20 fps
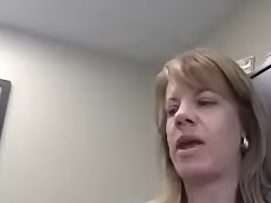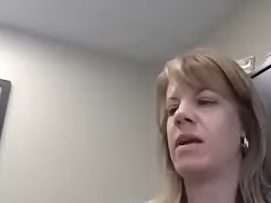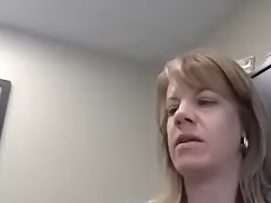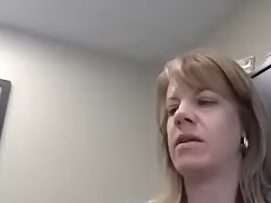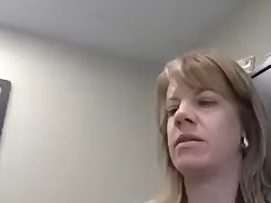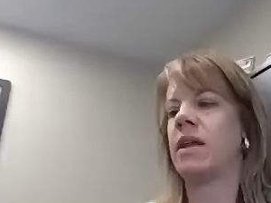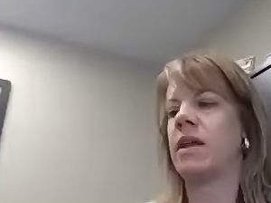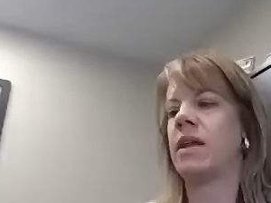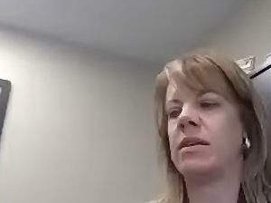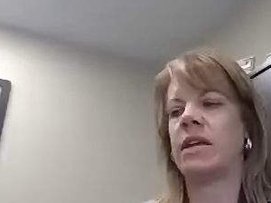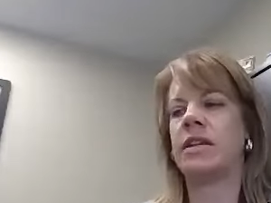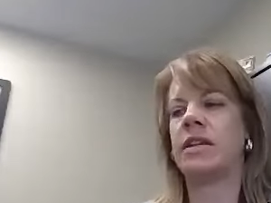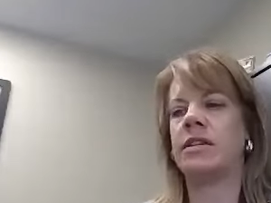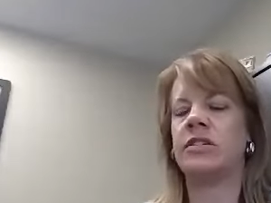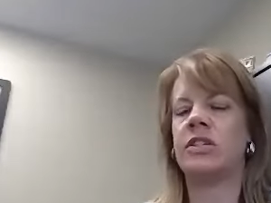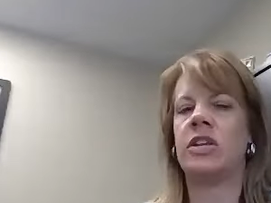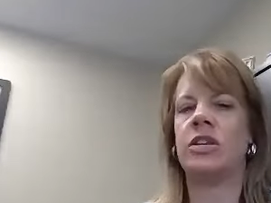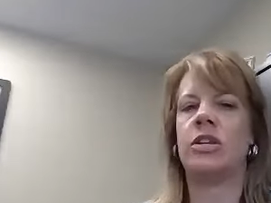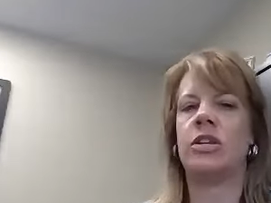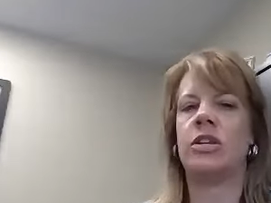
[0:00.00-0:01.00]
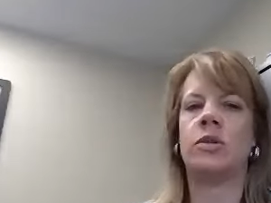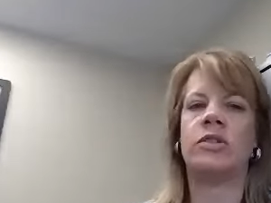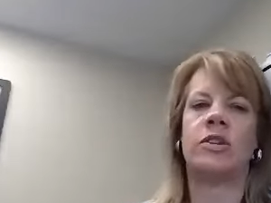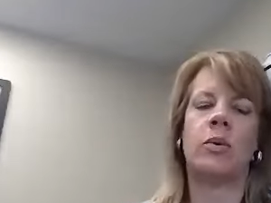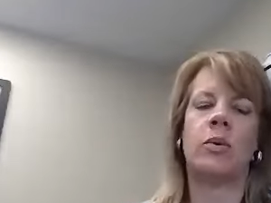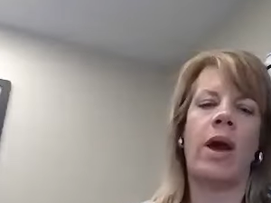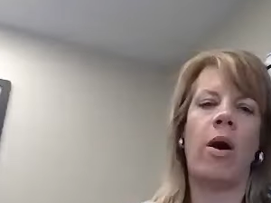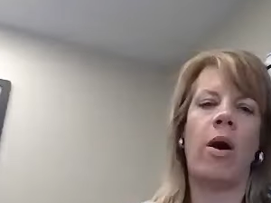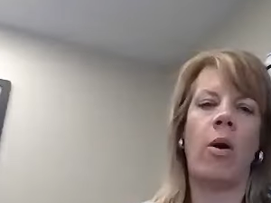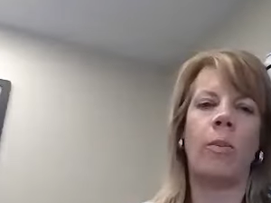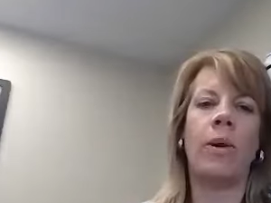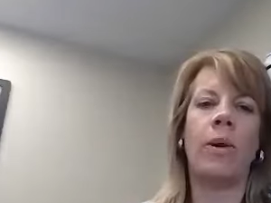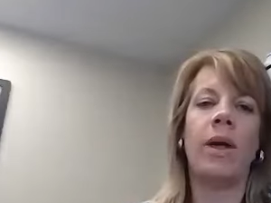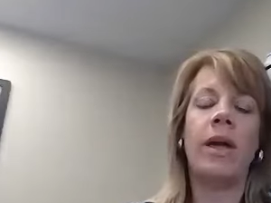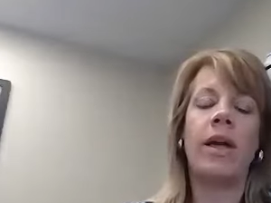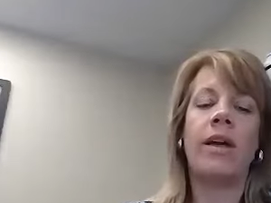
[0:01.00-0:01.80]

and, and continue to help